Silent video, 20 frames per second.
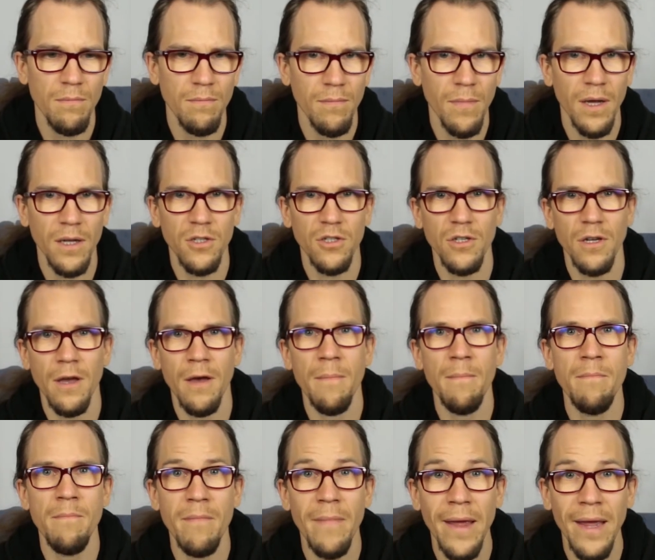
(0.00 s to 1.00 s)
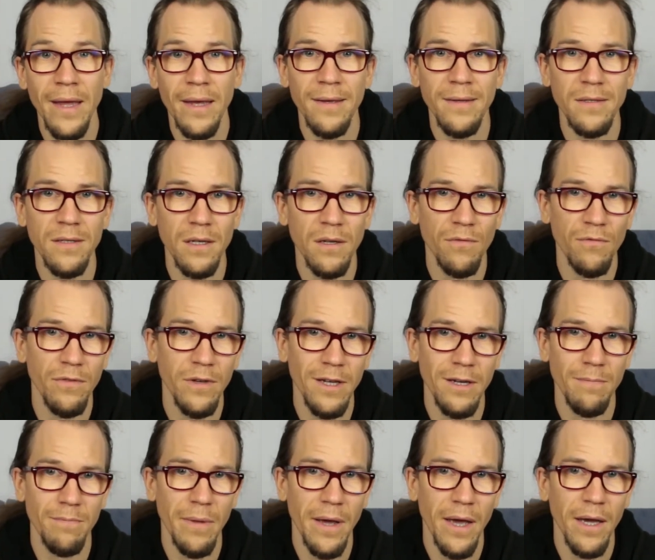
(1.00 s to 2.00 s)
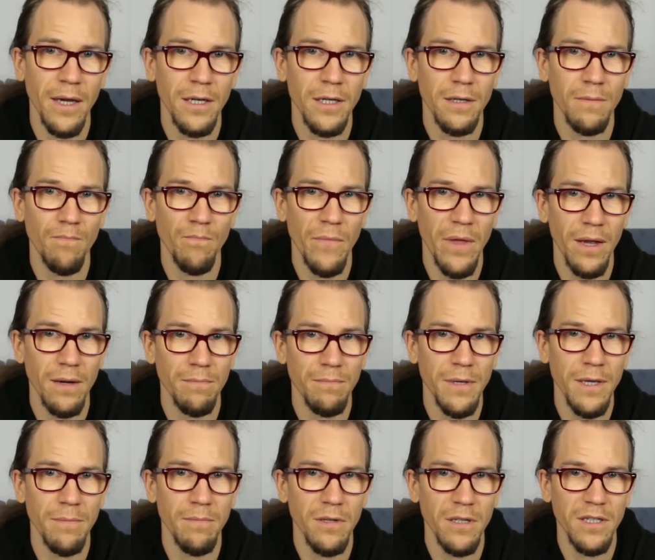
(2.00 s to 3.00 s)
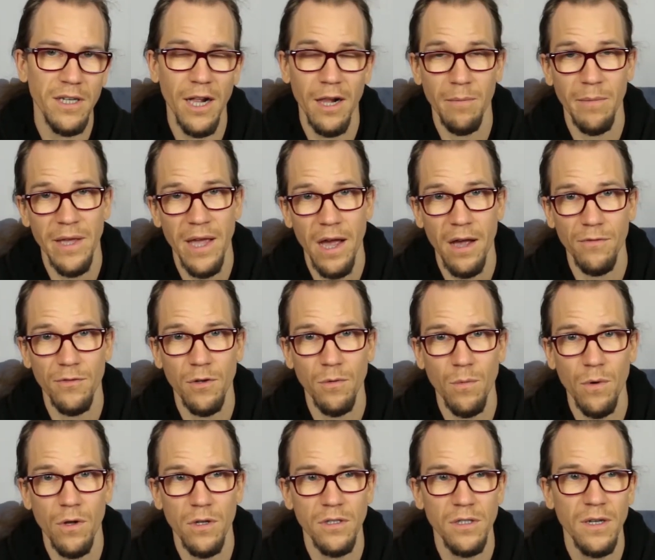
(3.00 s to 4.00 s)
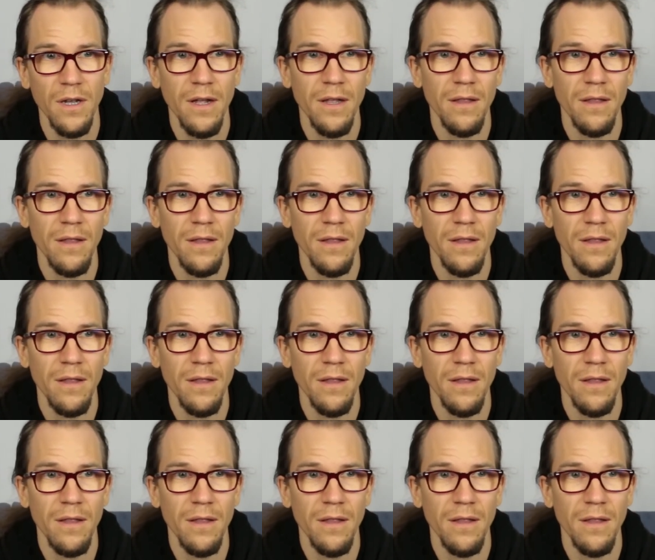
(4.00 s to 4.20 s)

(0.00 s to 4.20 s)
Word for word: much amazing feedback and people tell me afterwards